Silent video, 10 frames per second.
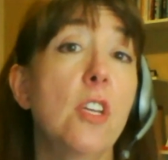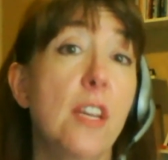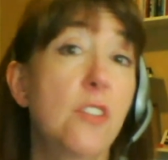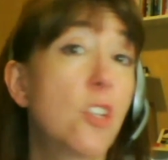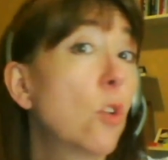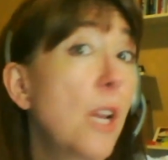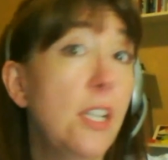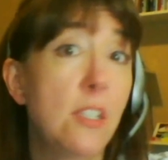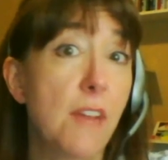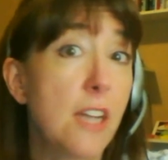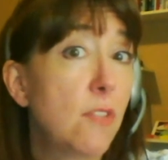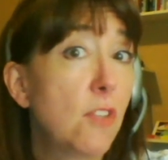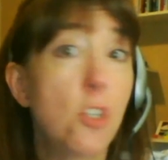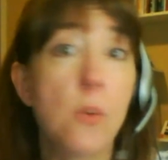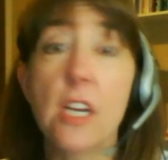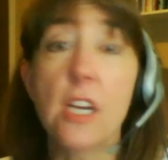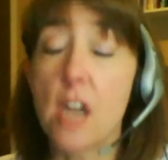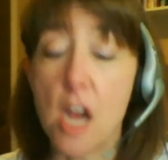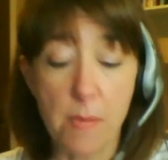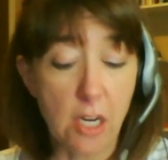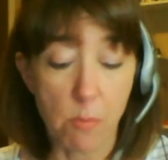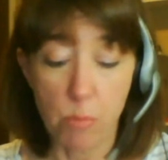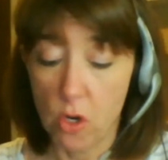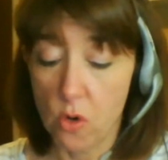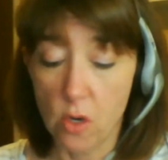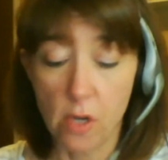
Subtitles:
that's a great device. If you're doing a comic book or